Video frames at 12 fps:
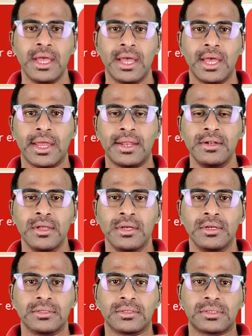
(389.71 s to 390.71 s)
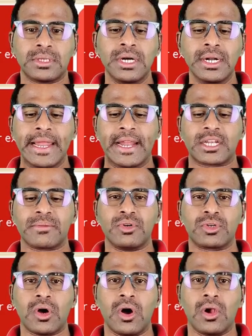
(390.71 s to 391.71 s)
and third
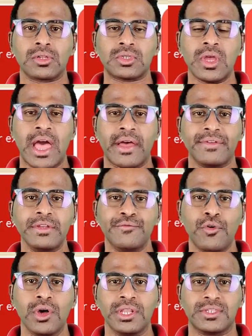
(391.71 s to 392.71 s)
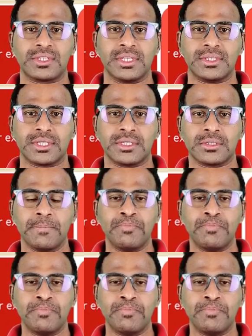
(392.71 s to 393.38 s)
attribute also having 4 instances.